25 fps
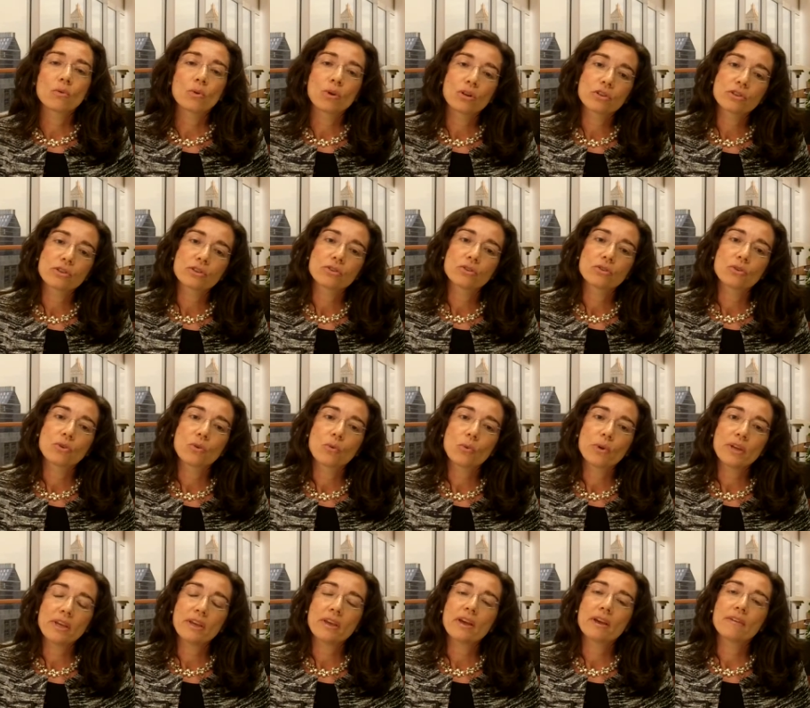also,
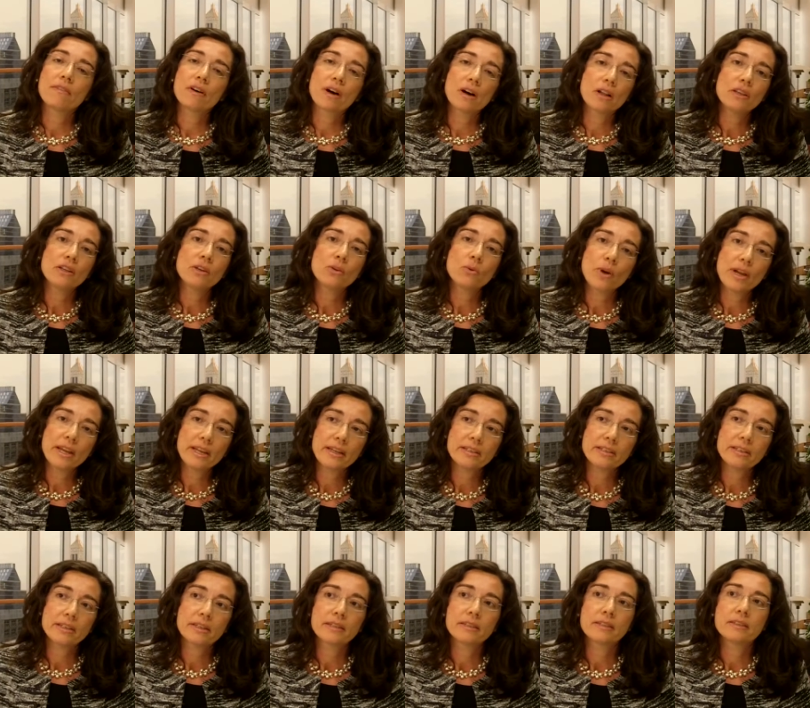we
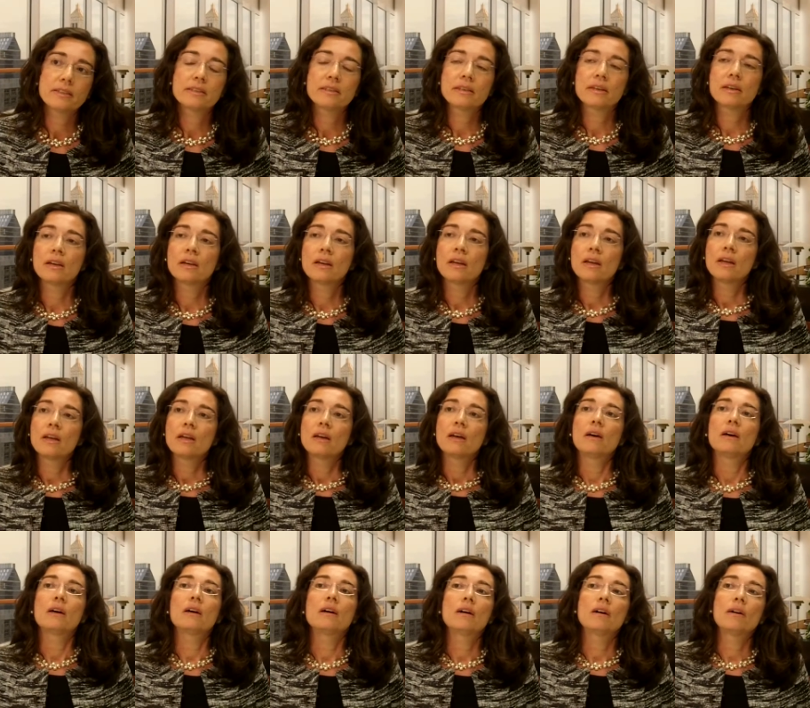evaluated uh,
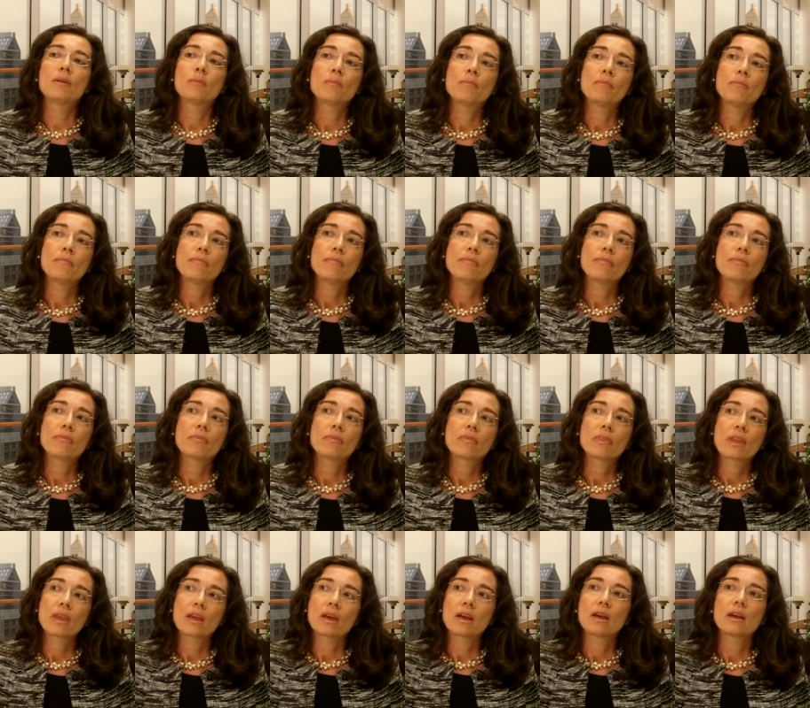um,
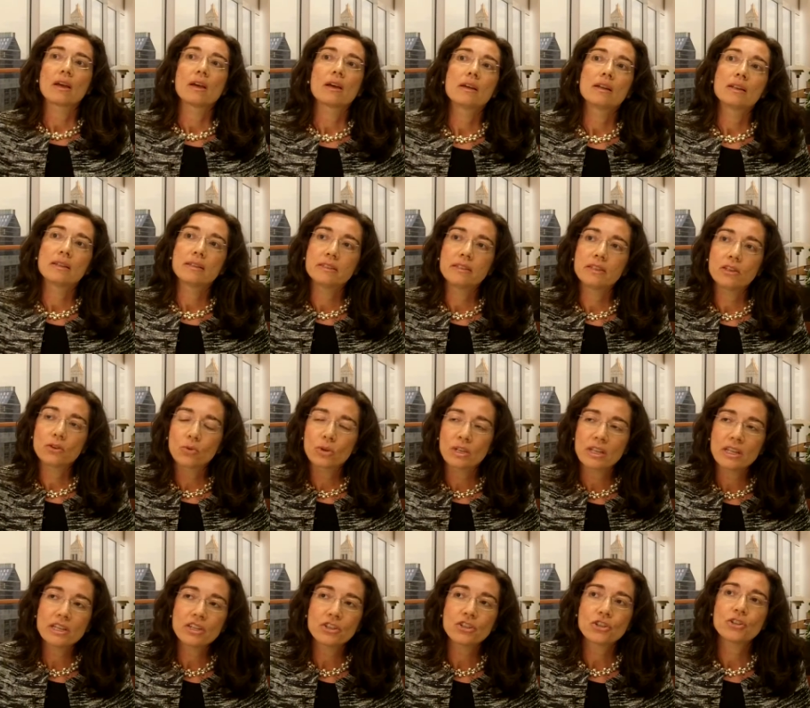the
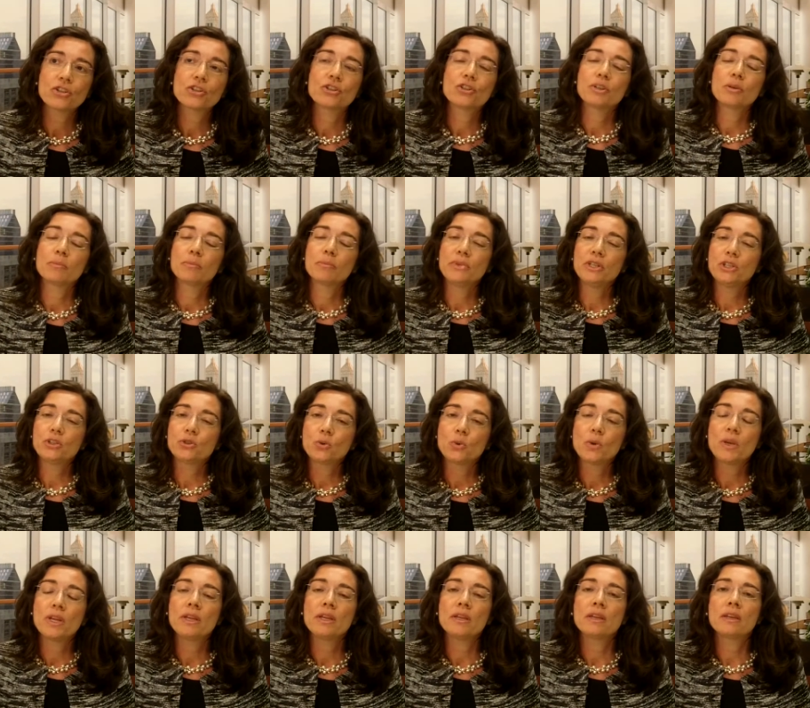relationship
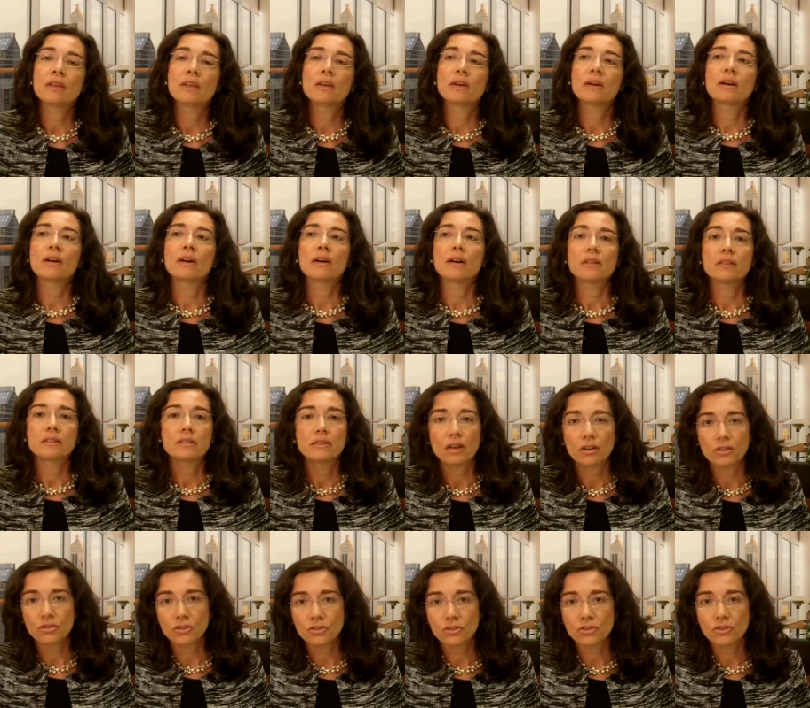between uh,
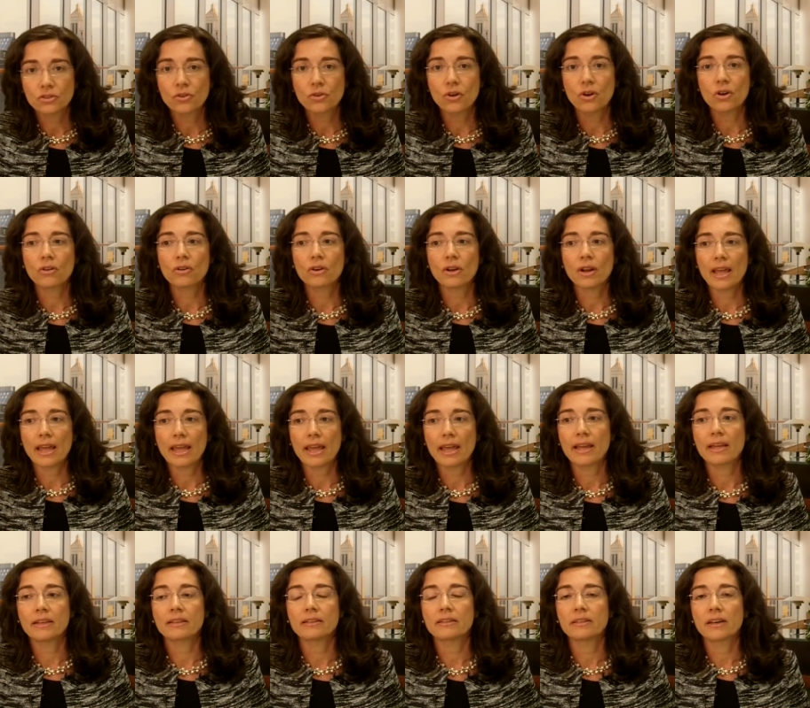aldosterone
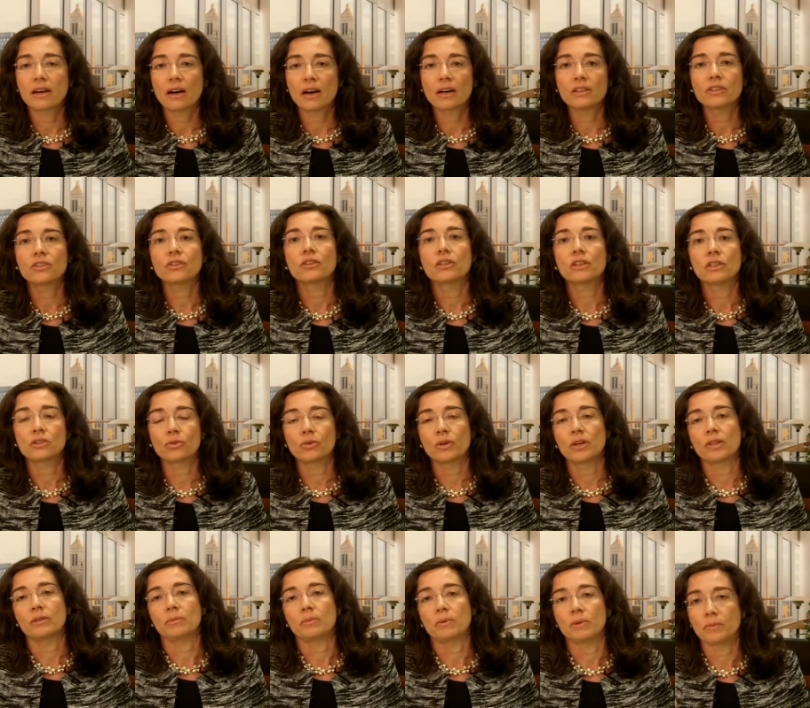and atrial
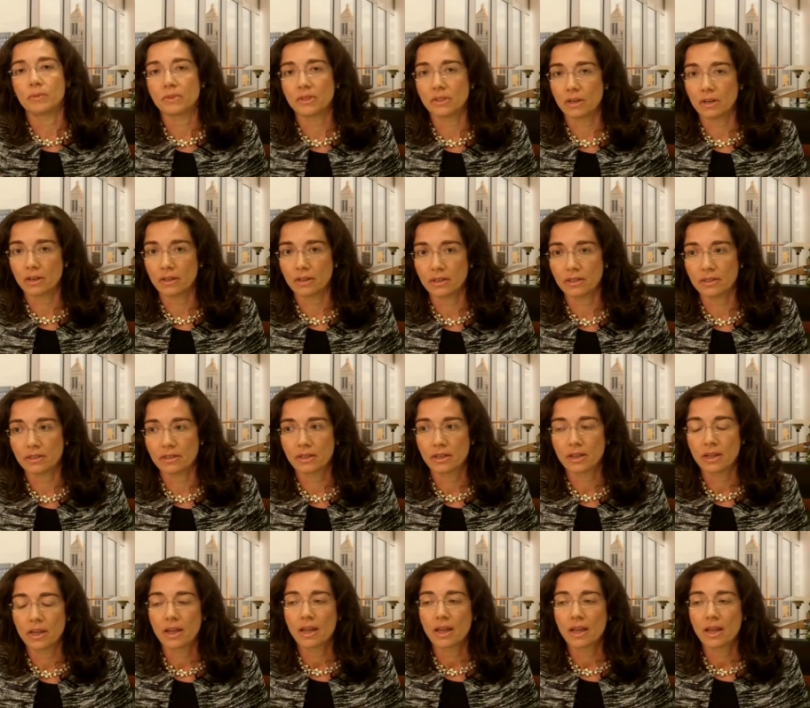natriuretic peptide.